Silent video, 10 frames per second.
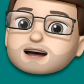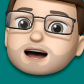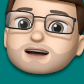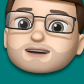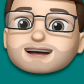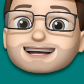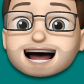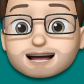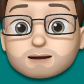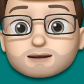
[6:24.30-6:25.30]
I've made an
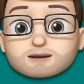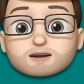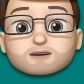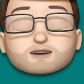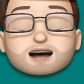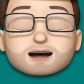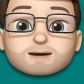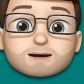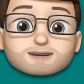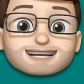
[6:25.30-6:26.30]
album with
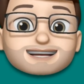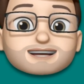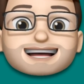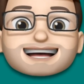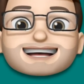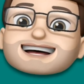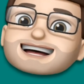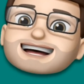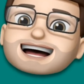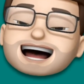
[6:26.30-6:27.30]
time-lapse videos in,
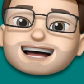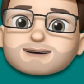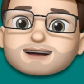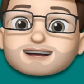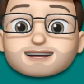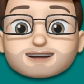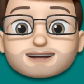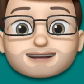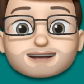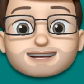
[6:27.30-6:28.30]
and I'm going to
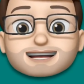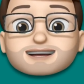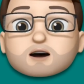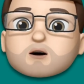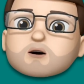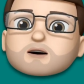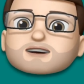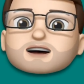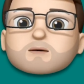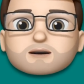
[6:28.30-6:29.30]
choose those in the order
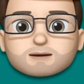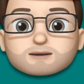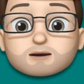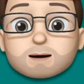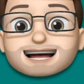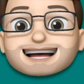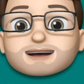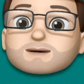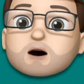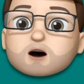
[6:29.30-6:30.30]
that I want them to
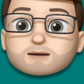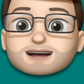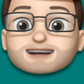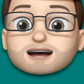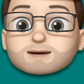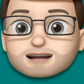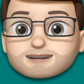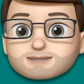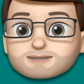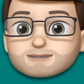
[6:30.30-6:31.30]
appear on my timeline.